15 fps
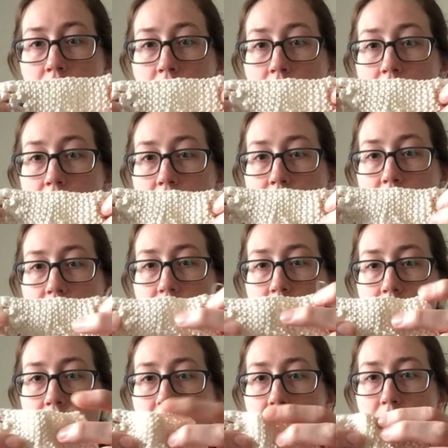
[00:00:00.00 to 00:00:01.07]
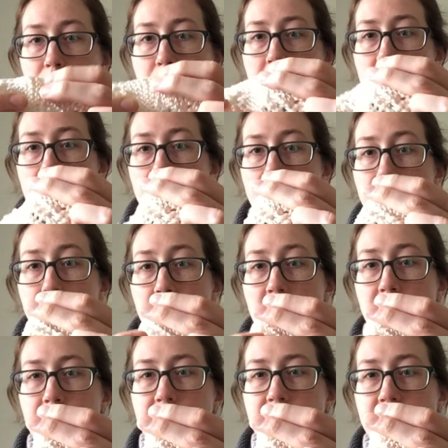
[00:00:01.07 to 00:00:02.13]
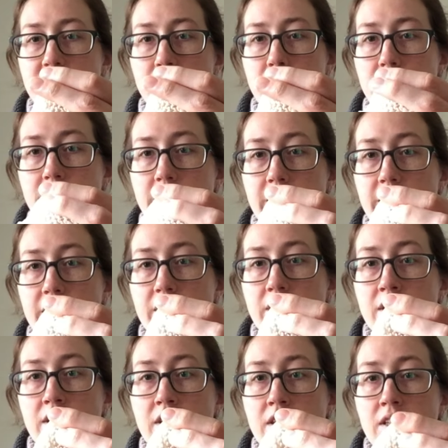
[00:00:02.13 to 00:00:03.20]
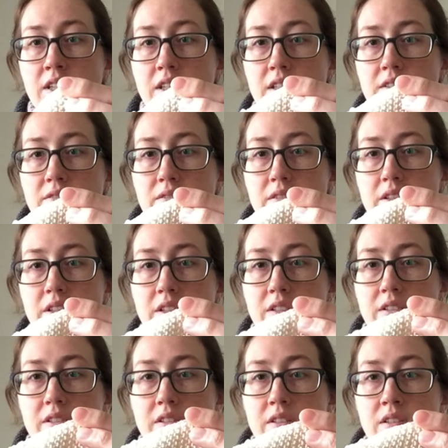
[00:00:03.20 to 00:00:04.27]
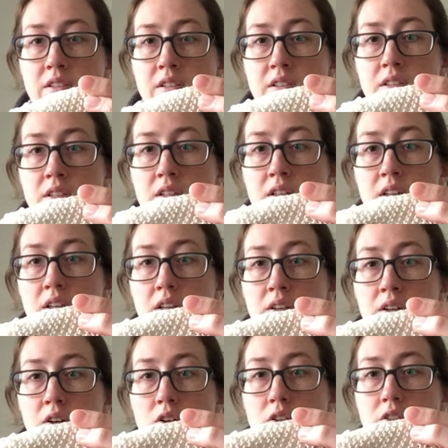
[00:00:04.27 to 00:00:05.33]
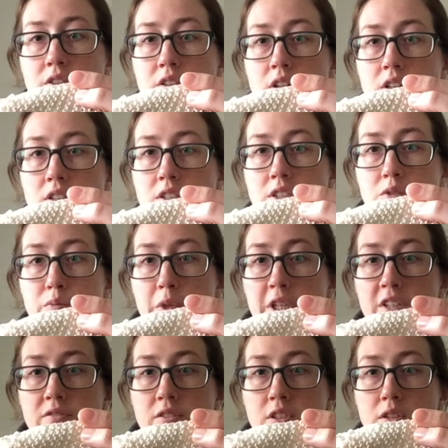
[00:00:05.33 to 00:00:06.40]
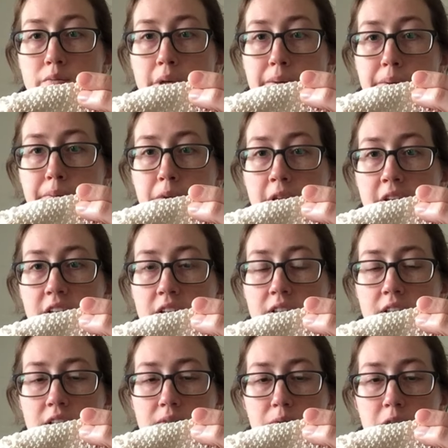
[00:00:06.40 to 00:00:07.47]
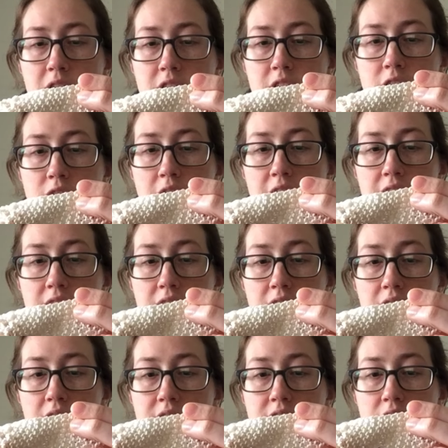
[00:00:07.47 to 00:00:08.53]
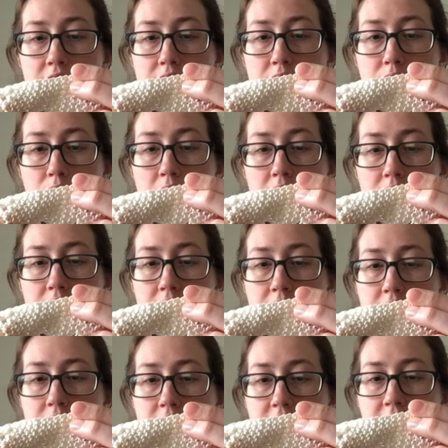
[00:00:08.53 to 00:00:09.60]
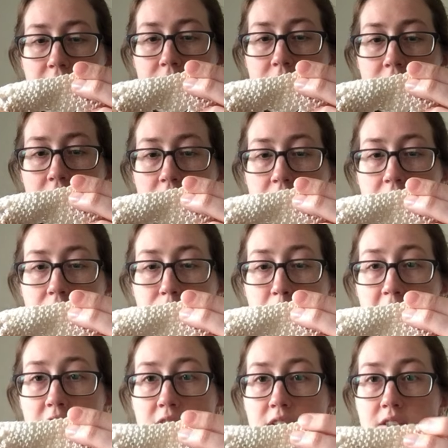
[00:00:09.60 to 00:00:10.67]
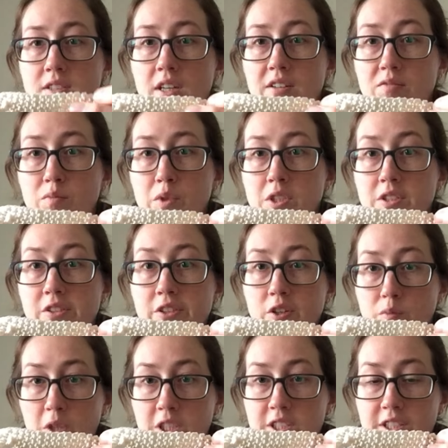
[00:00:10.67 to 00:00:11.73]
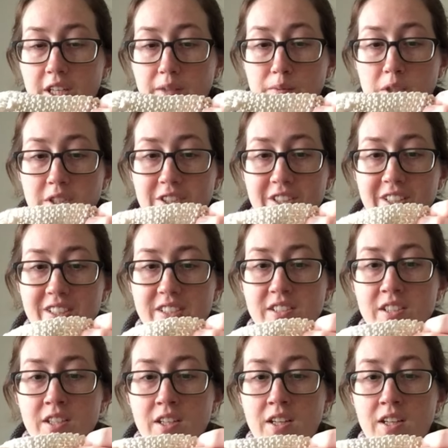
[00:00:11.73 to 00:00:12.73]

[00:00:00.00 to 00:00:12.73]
and I like it a lot better, but I'm still wondering if these holes are too big for a baby blanket that I'm going to donate, and I don't want it to get rejected because I've put so much time into this.